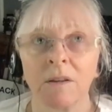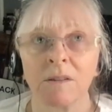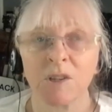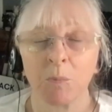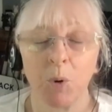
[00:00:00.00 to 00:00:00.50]

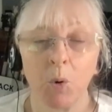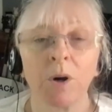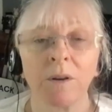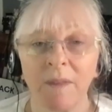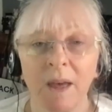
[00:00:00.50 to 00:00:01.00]

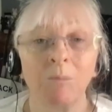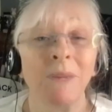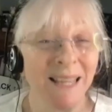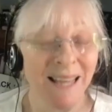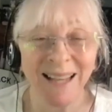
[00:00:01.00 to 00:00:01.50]
support them,
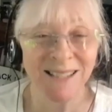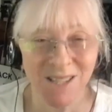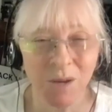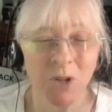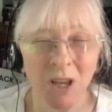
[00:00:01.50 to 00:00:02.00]
and
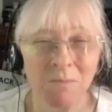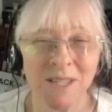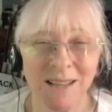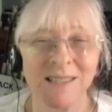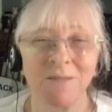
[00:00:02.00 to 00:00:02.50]
sometimes
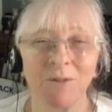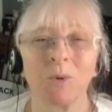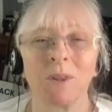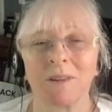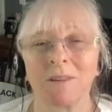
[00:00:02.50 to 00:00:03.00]
that's even
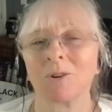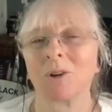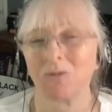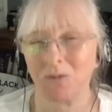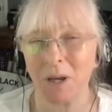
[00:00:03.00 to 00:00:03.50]
within their
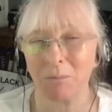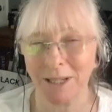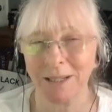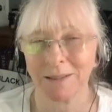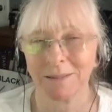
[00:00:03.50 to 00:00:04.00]
own
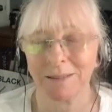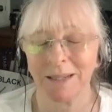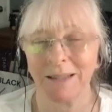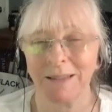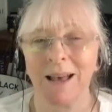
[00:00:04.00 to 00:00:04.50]
family.
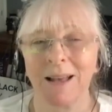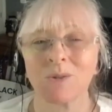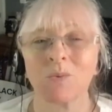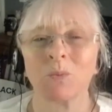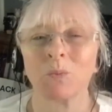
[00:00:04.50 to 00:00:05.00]
And
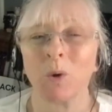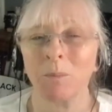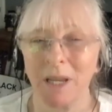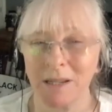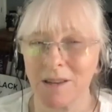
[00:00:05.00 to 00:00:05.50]
that's what
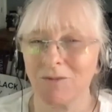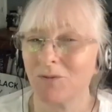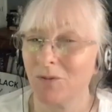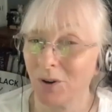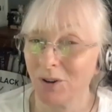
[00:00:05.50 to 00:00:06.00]
makes it
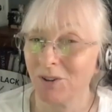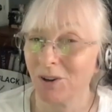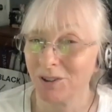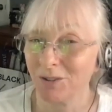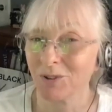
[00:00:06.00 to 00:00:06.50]
very,
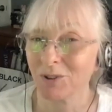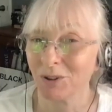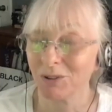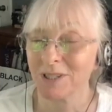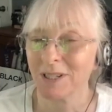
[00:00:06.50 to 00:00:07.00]
very
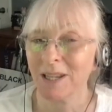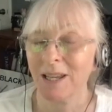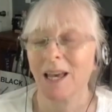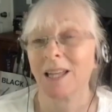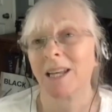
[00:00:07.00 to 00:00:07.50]
difficult.
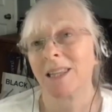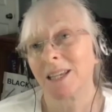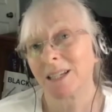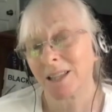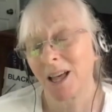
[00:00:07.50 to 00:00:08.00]
And I
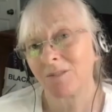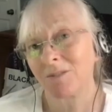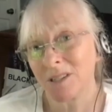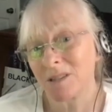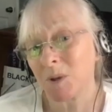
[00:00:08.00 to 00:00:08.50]
think a lot of
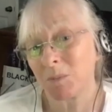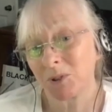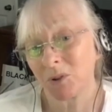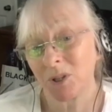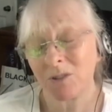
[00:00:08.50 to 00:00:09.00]
it is people
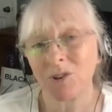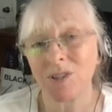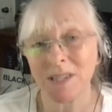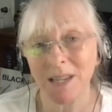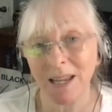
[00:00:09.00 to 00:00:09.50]
don't
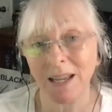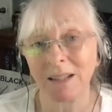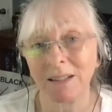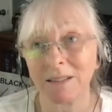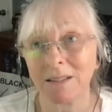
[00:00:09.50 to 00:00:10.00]

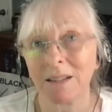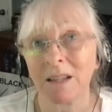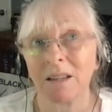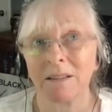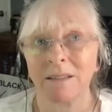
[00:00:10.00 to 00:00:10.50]
understand
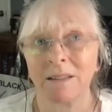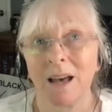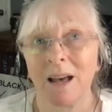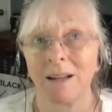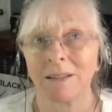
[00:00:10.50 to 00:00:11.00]

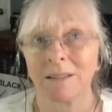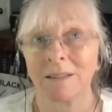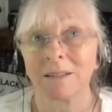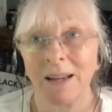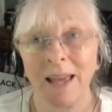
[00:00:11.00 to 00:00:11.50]

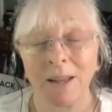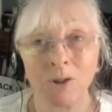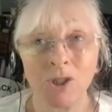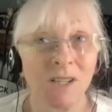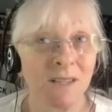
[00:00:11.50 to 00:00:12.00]
that
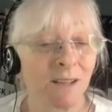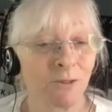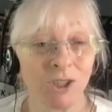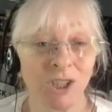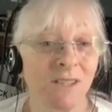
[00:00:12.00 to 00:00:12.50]
energy is
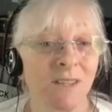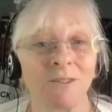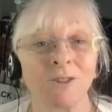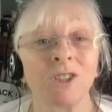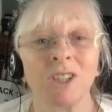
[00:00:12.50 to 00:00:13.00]
energy is
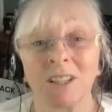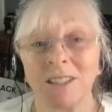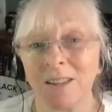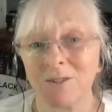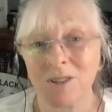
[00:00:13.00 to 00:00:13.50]
energy on
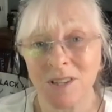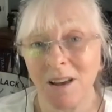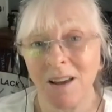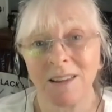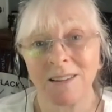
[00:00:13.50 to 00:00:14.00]
the other
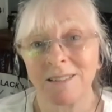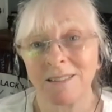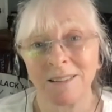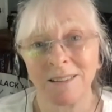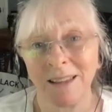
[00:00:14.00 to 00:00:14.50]
side.
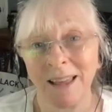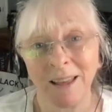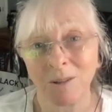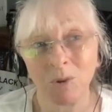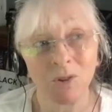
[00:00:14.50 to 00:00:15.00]

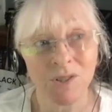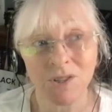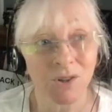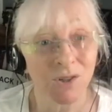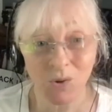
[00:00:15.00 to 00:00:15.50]
Animals
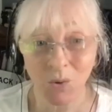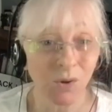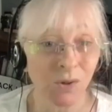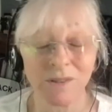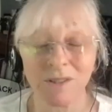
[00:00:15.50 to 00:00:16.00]
are
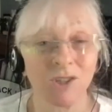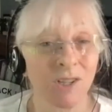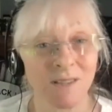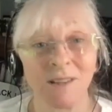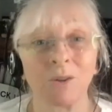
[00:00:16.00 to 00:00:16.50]
souls,
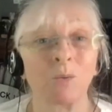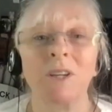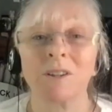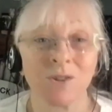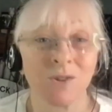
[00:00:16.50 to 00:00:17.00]
just like
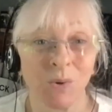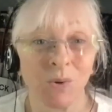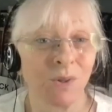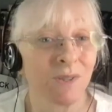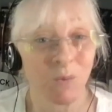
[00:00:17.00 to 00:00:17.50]
we are
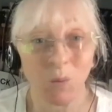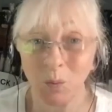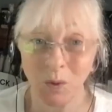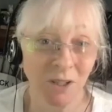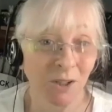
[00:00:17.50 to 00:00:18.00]
souls. And when
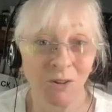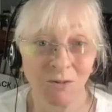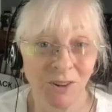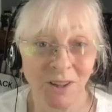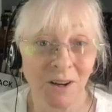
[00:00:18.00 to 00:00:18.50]
we get
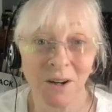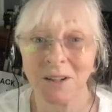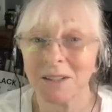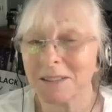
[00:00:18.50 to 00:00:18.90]
over there,